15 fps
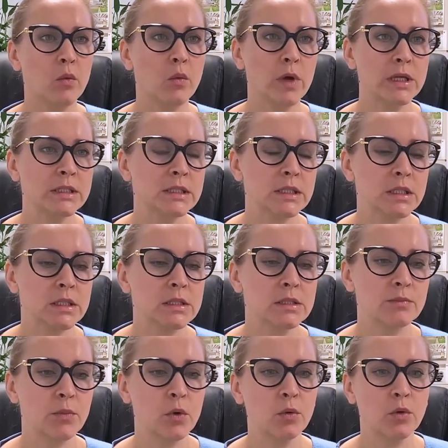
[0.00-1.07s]
Wendy
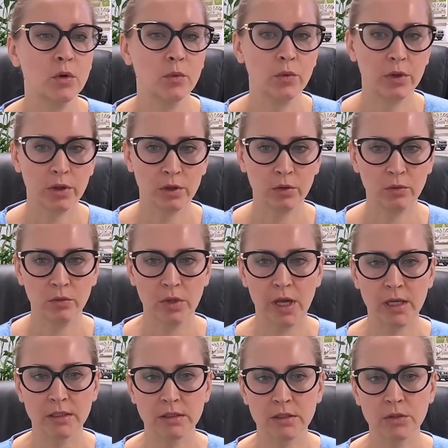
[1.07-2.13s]
spoke with you
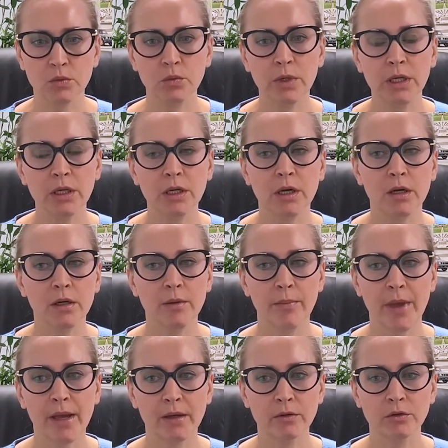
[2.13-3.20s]
last week
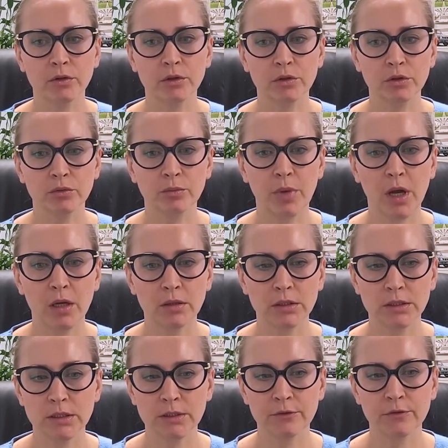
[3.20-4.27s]
about the new
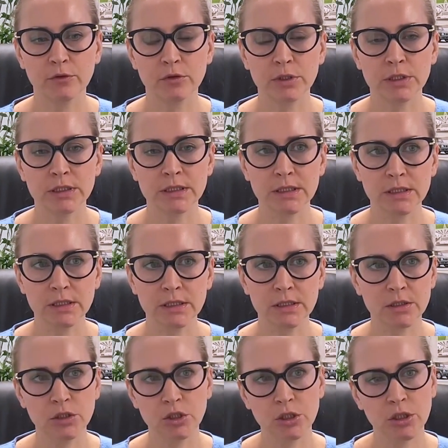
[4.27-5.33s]
policy for
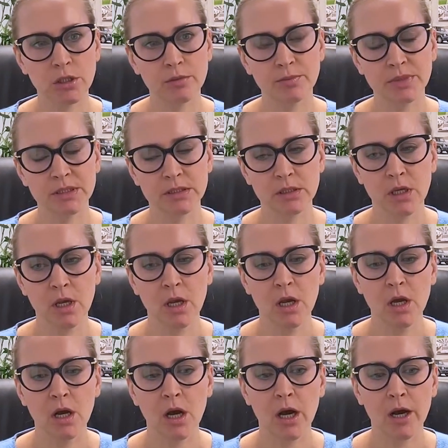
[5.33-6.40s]
citizenships.
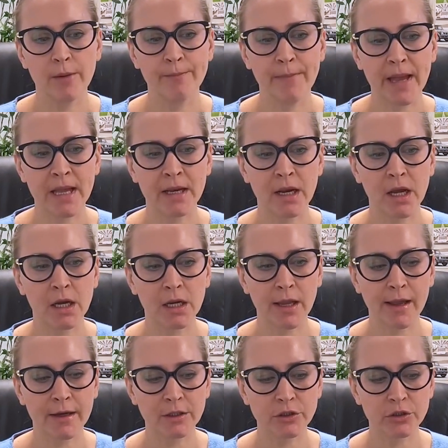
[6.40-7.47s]
And I
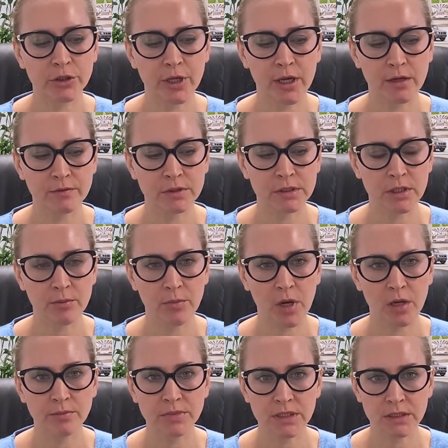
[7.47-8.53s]
actually have some
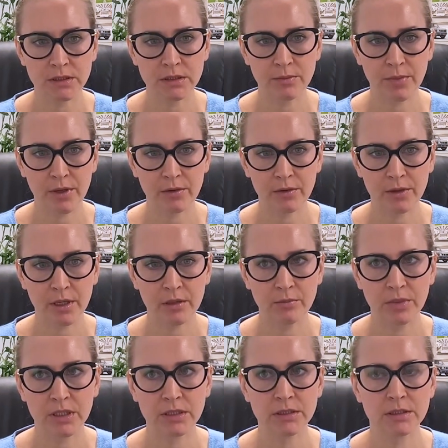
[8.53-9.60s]
updates about that
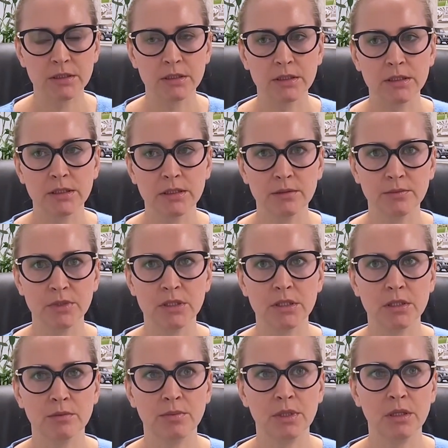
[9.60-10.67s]
because this seems
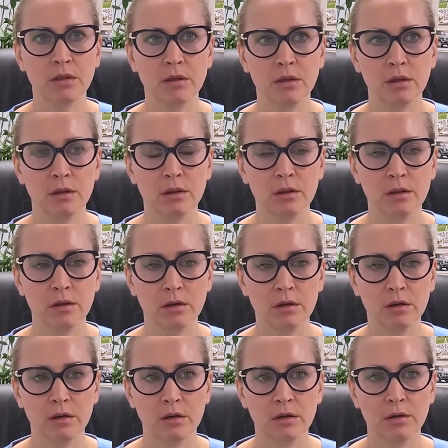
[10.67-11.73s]
to be
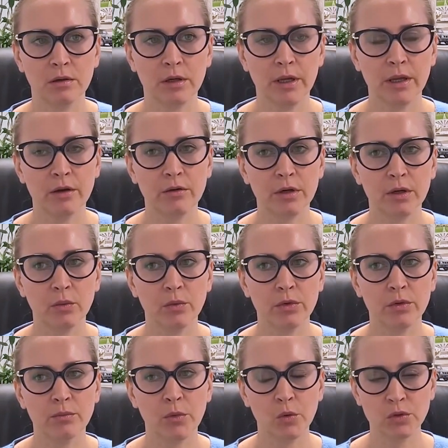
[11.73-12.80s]
the area with
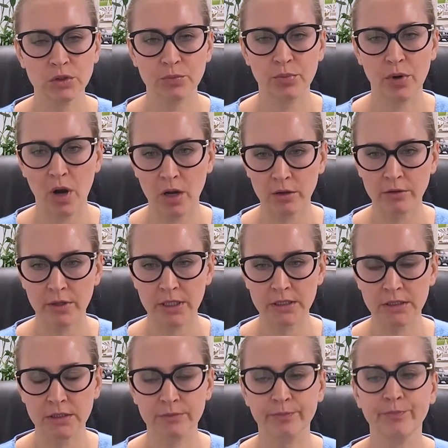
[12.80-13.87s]
the most
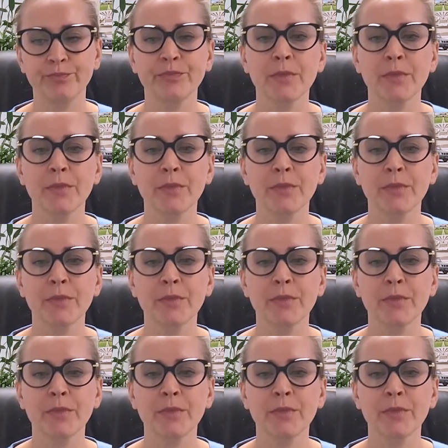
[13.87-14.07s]
progress.